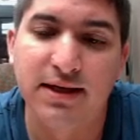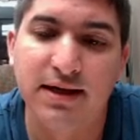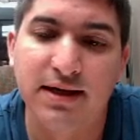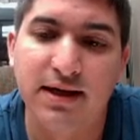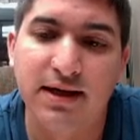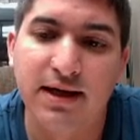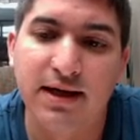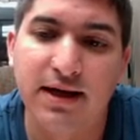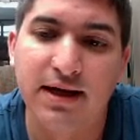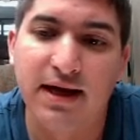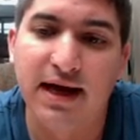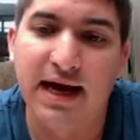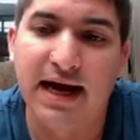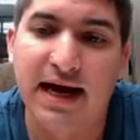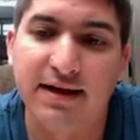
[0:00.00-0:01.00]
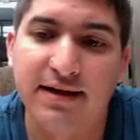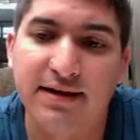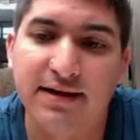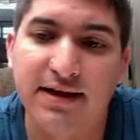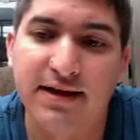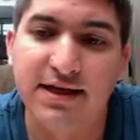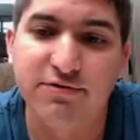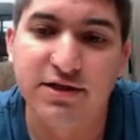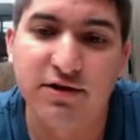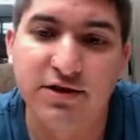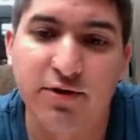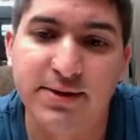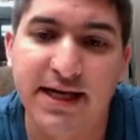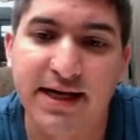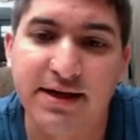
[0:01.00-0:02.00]
And these results were
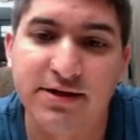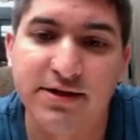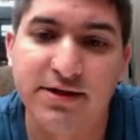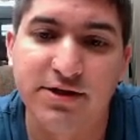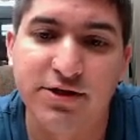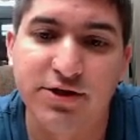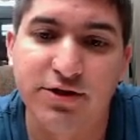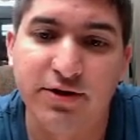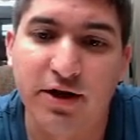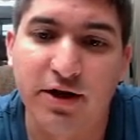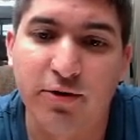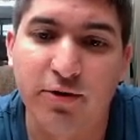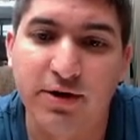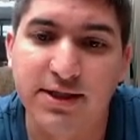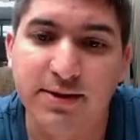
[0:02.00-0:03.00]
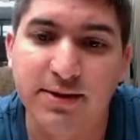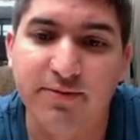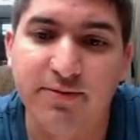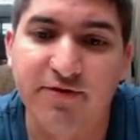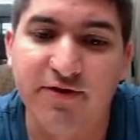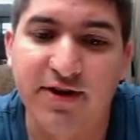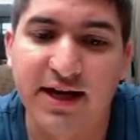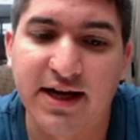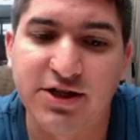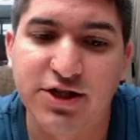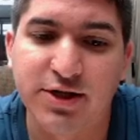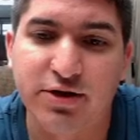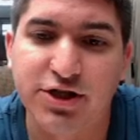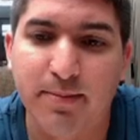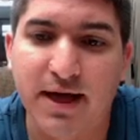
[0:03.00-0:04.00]
obtained during the quantum flagship project
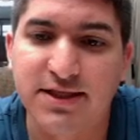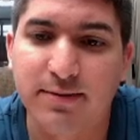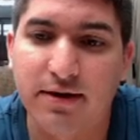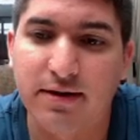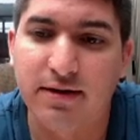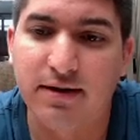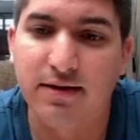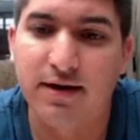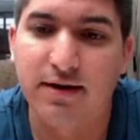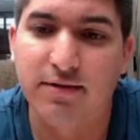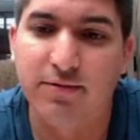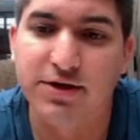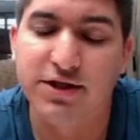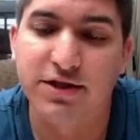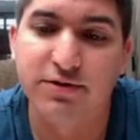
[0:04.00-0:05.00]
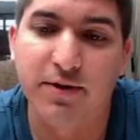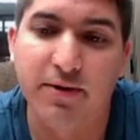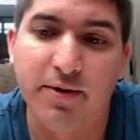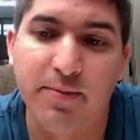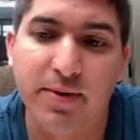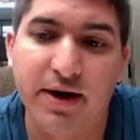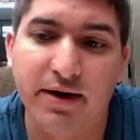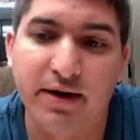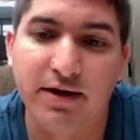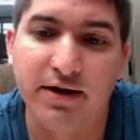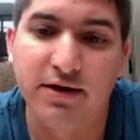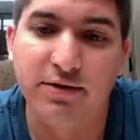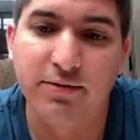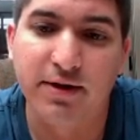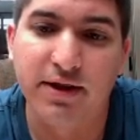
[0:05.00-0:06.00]
Maximal, which is where we partnered
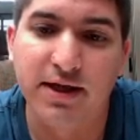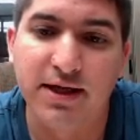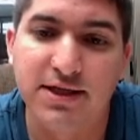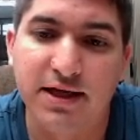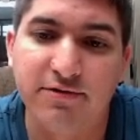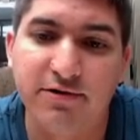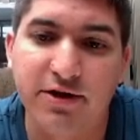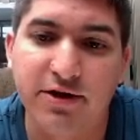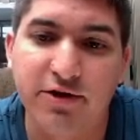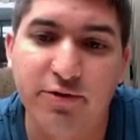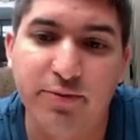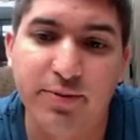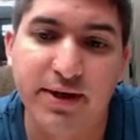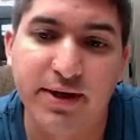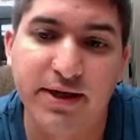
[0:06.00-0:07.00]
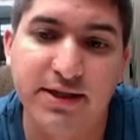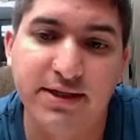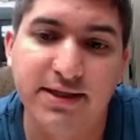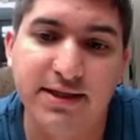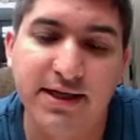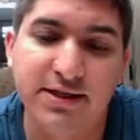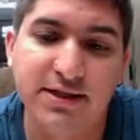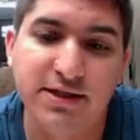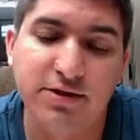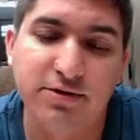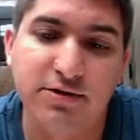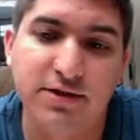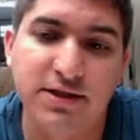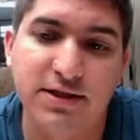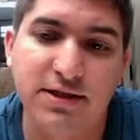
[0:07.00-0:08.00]
with these other European institutes,
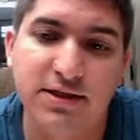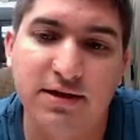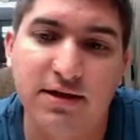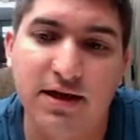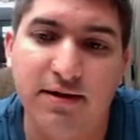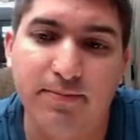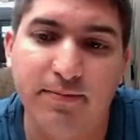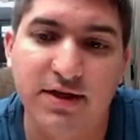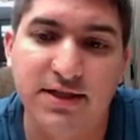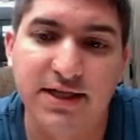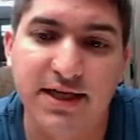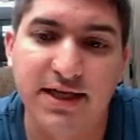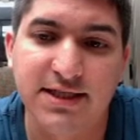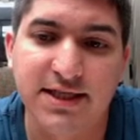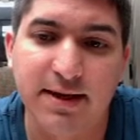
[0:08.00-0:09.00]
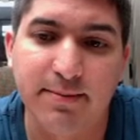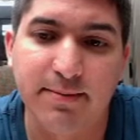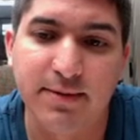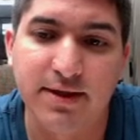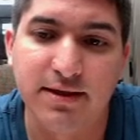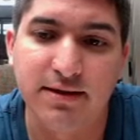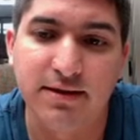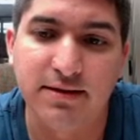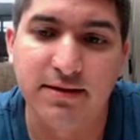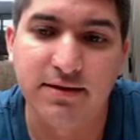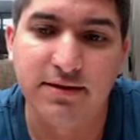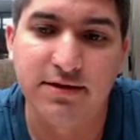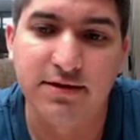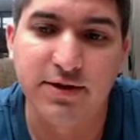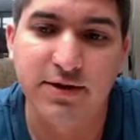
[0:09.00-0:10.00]
the CSEM in
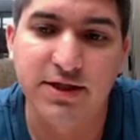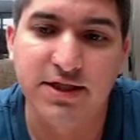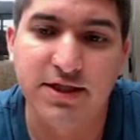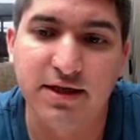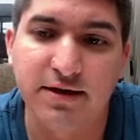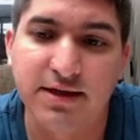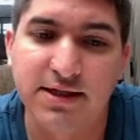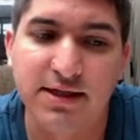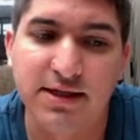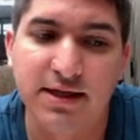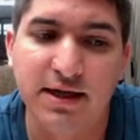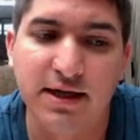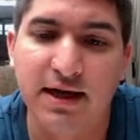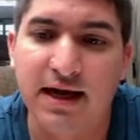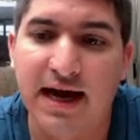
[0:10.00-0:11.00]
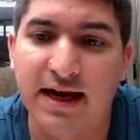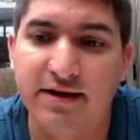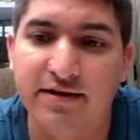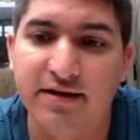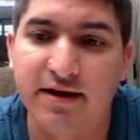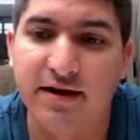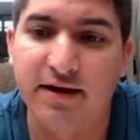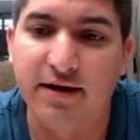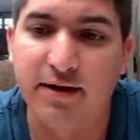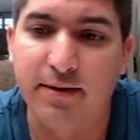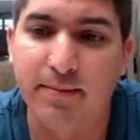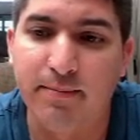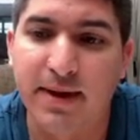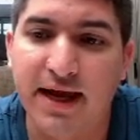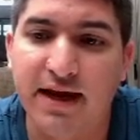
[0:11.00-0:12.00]
Switzerland and
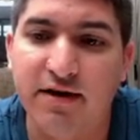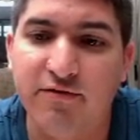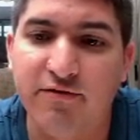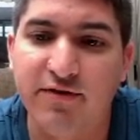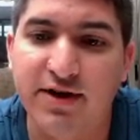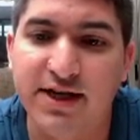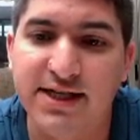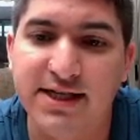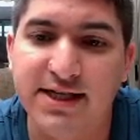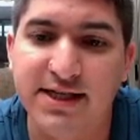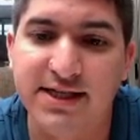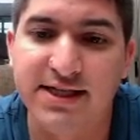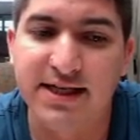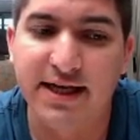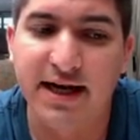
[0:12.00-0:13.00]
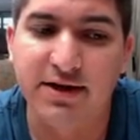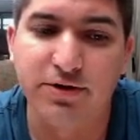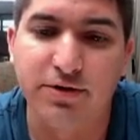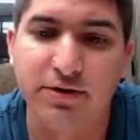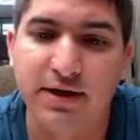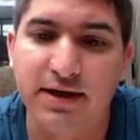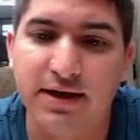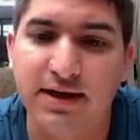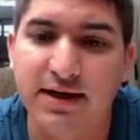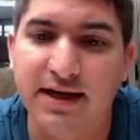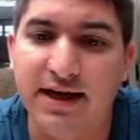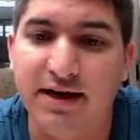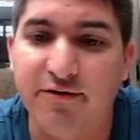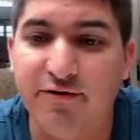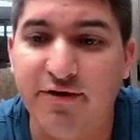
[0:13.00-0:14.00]
MEG in VTT and ALTO
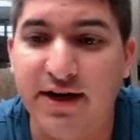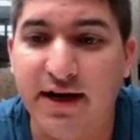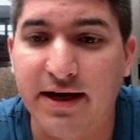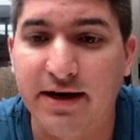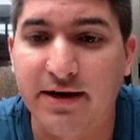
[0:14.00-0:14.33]
in Finland.